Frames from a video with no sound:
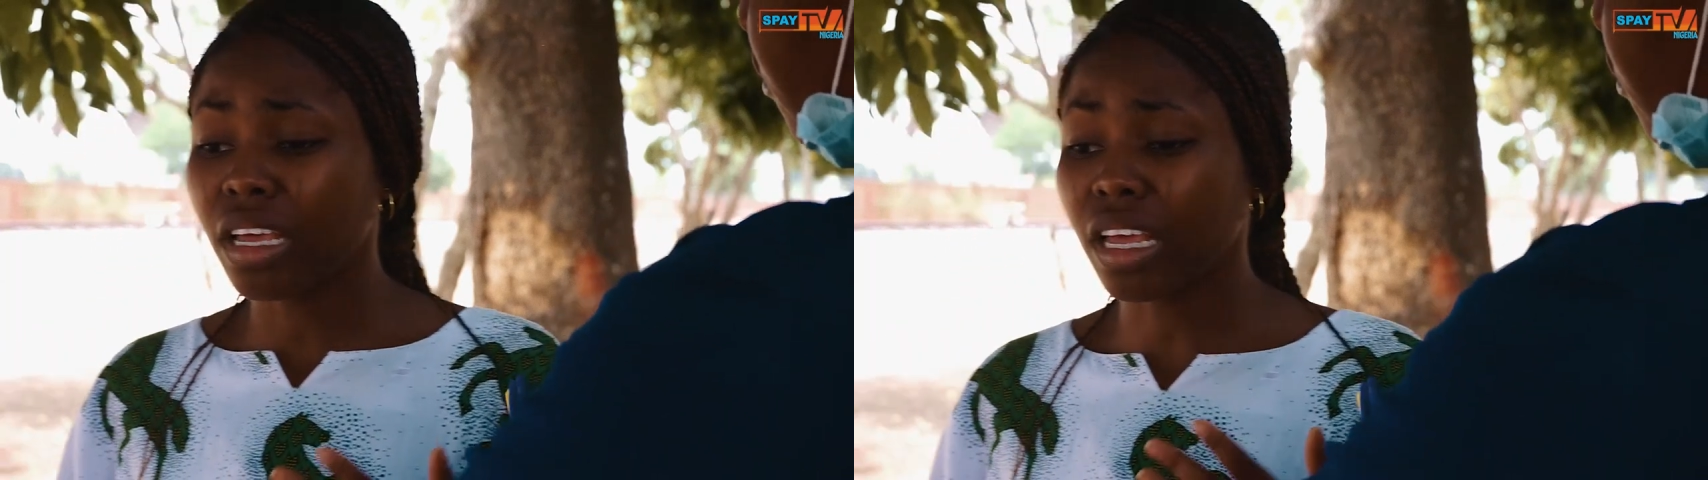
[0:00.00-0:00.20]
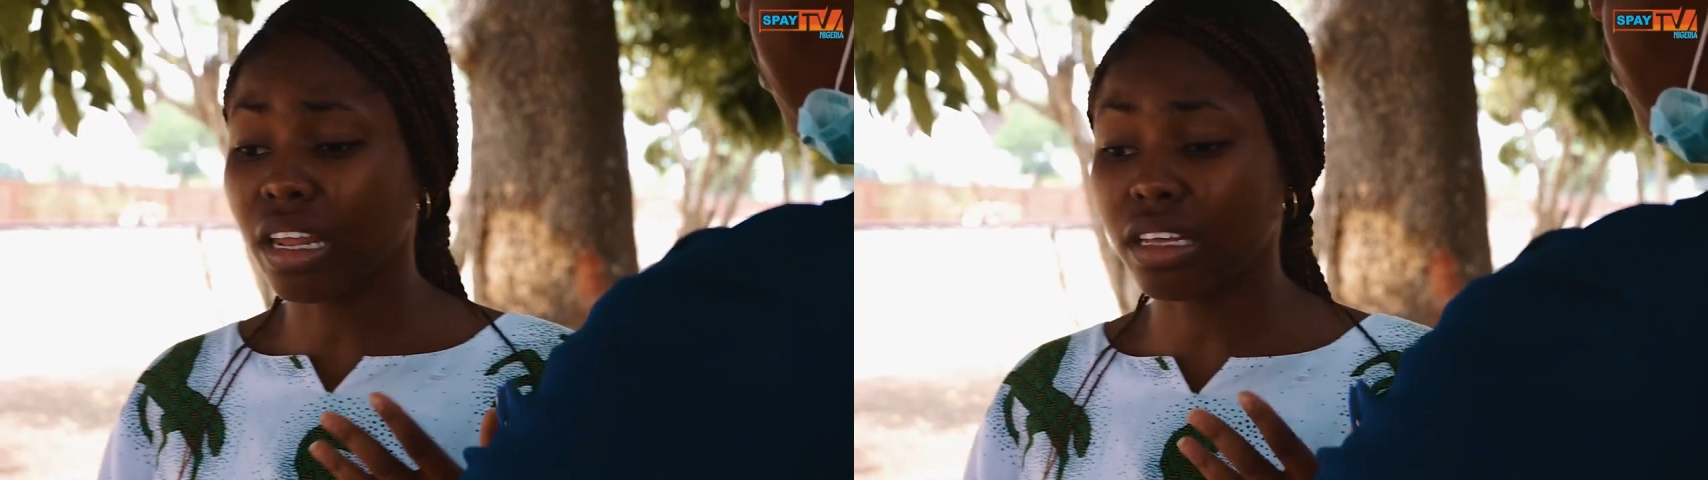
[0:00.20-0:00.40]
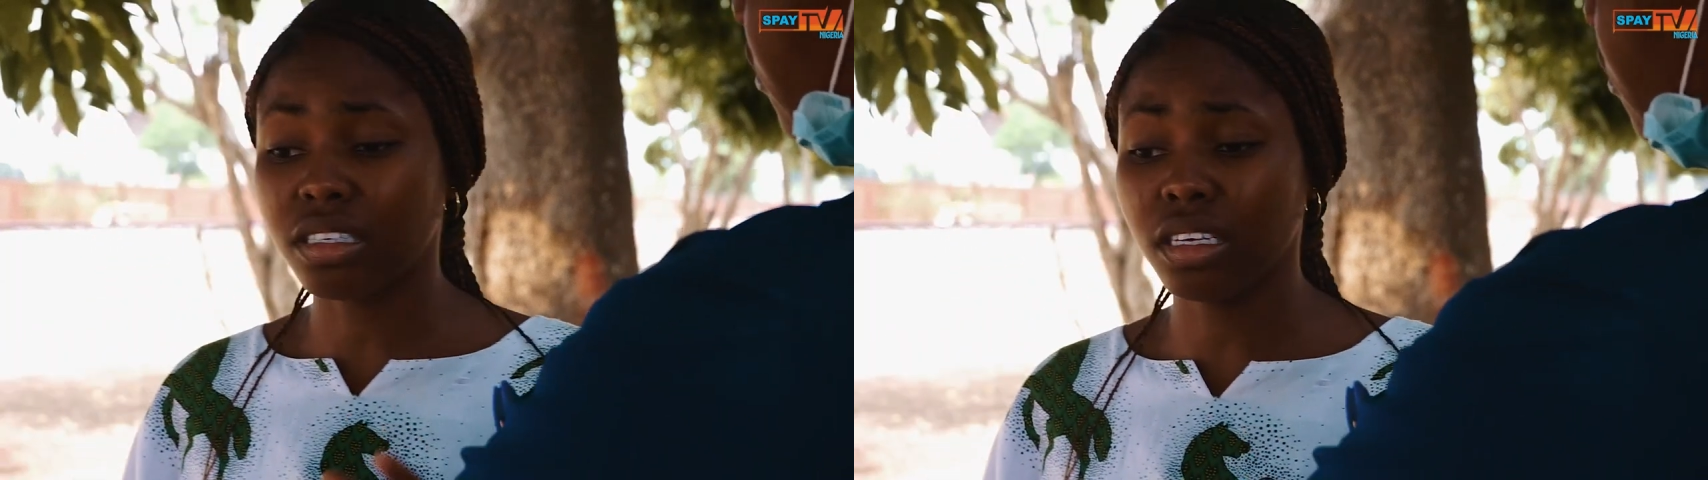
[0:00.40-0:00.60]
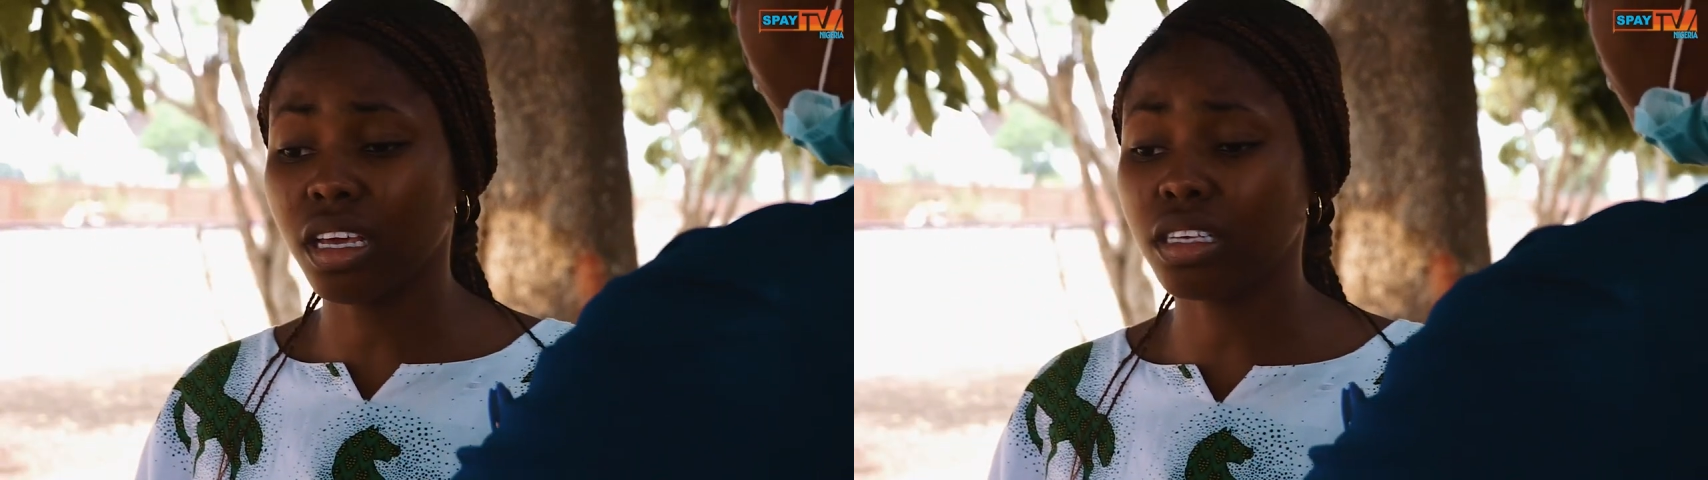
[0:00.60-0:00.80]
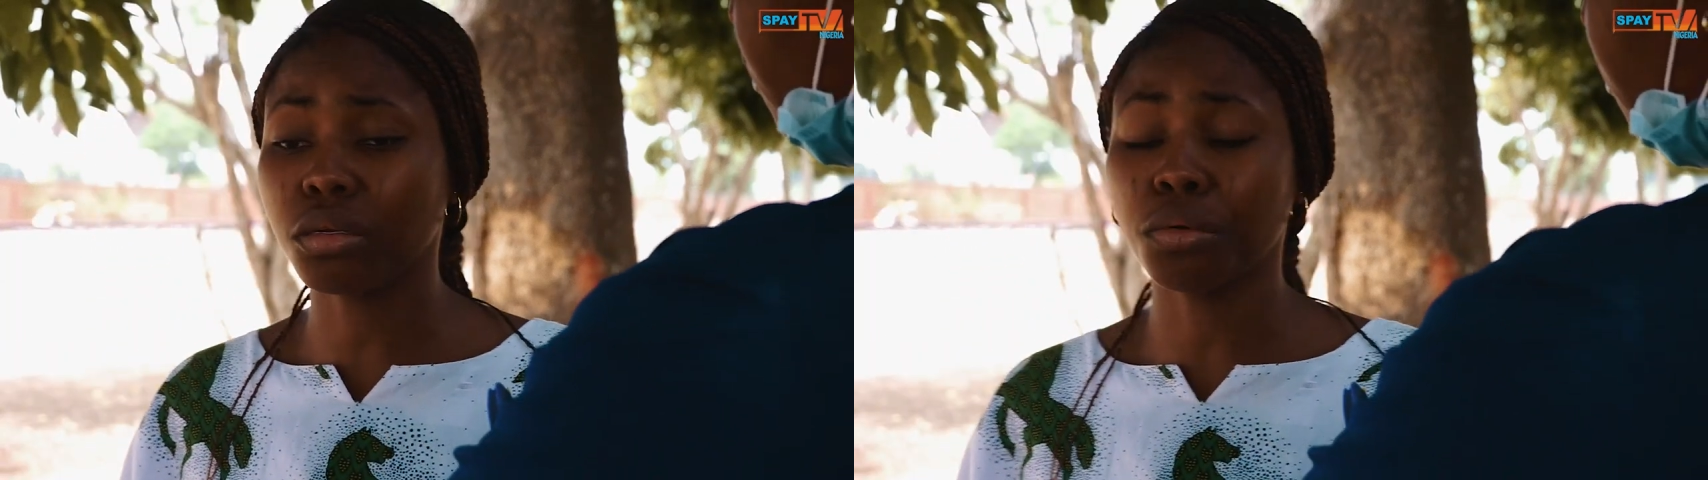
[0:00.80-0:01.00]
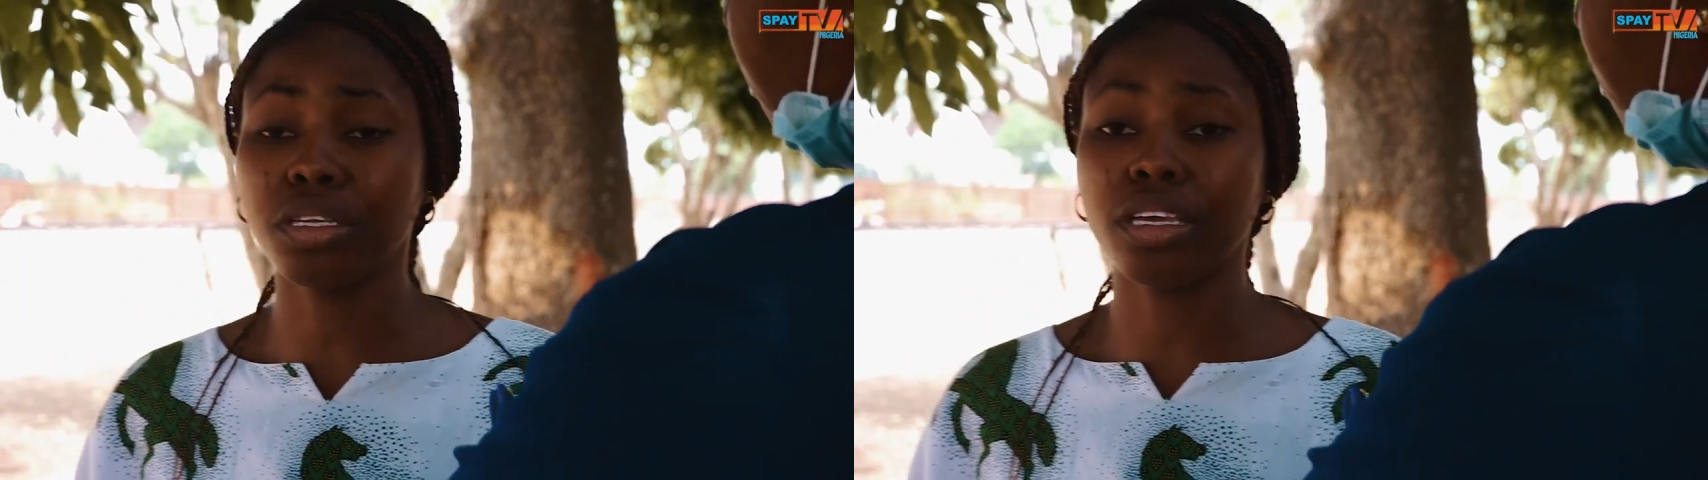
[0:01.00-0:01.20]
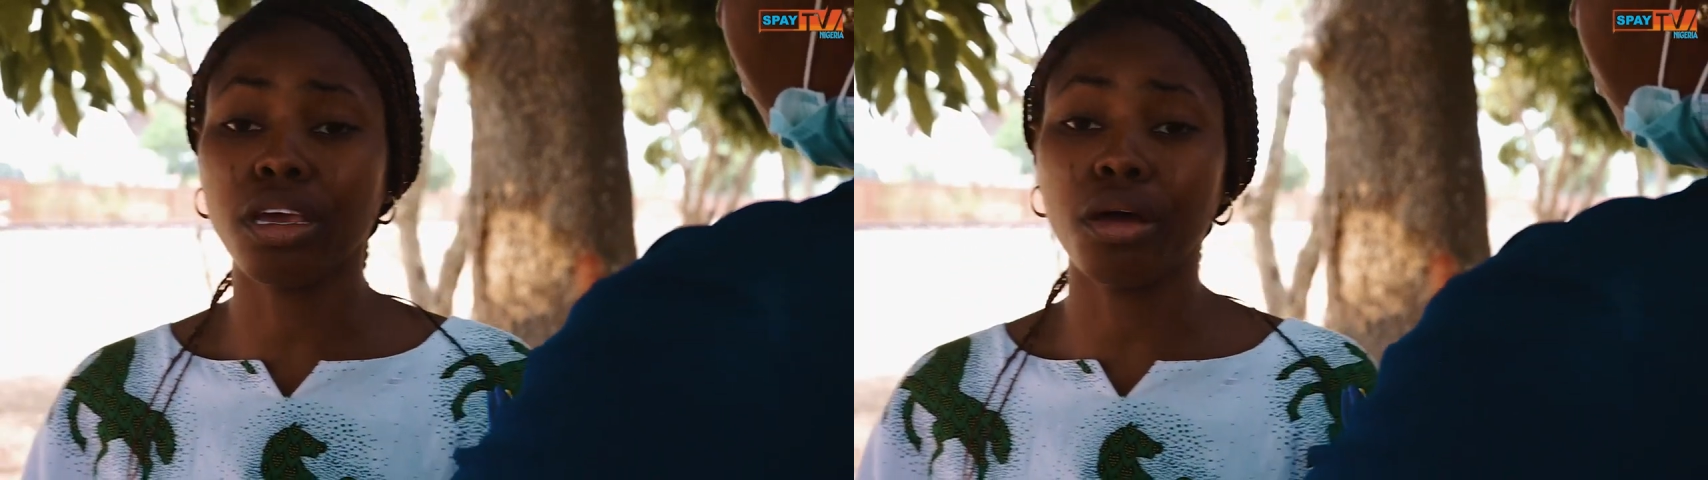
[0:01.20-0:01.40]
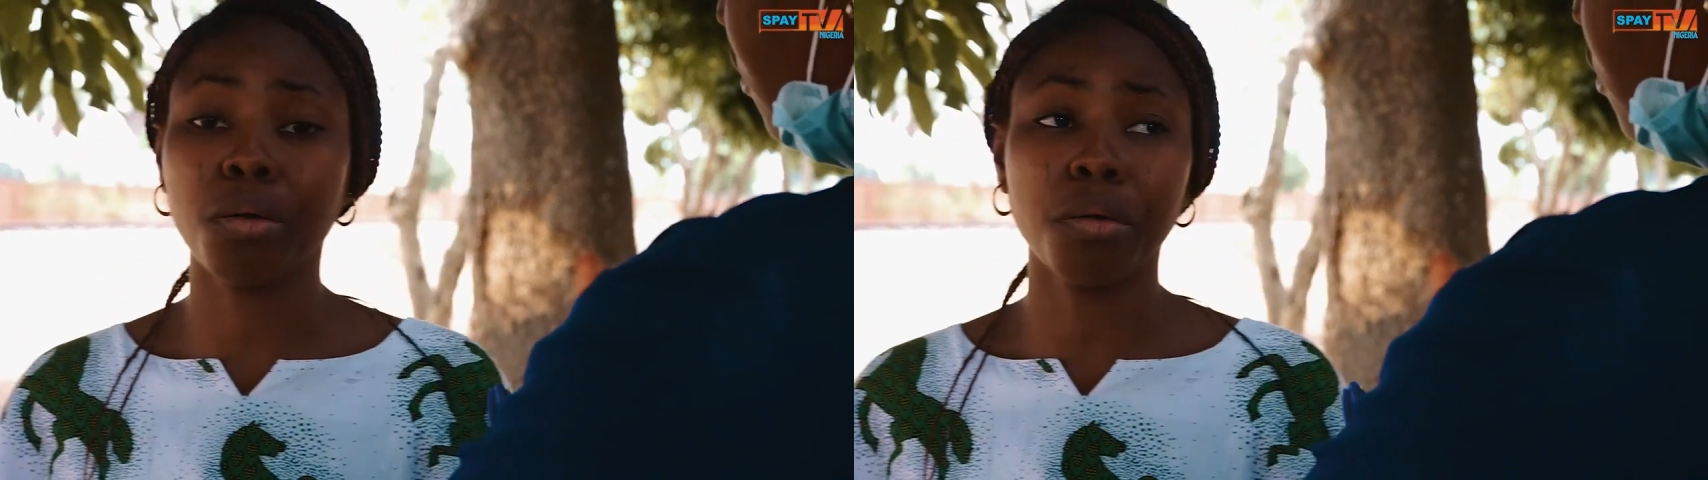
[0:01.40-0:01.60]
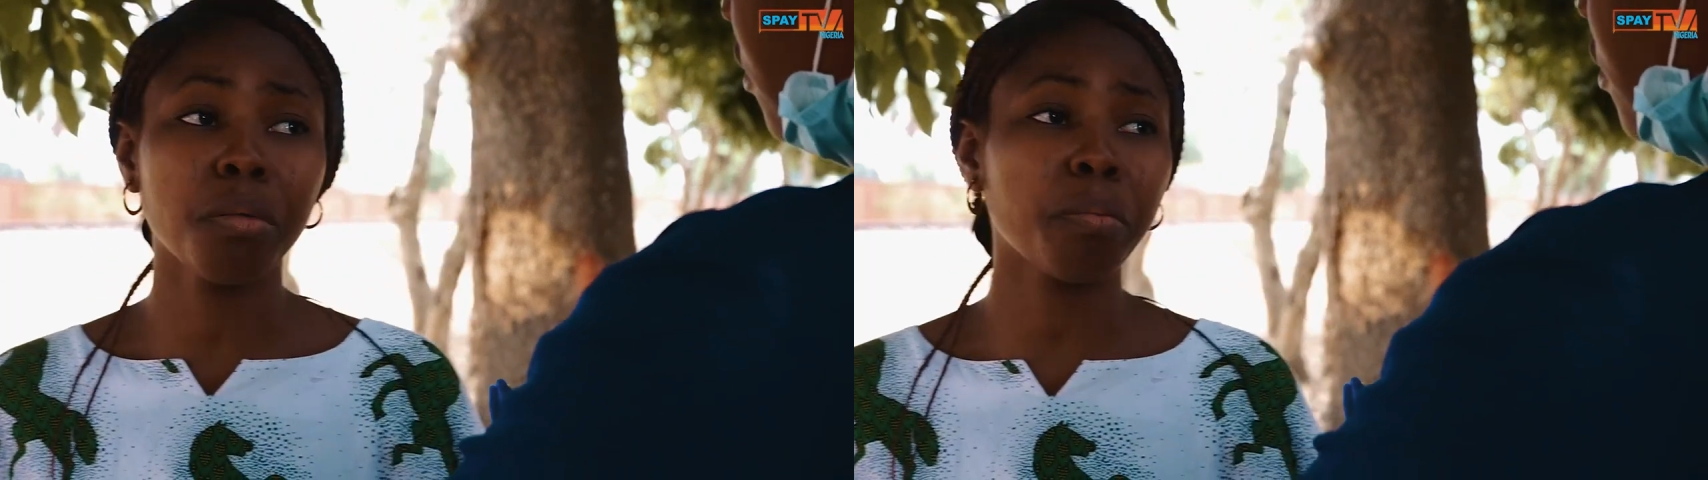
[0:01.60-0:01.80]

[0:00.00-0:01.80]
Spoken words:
A 19-year-old girl,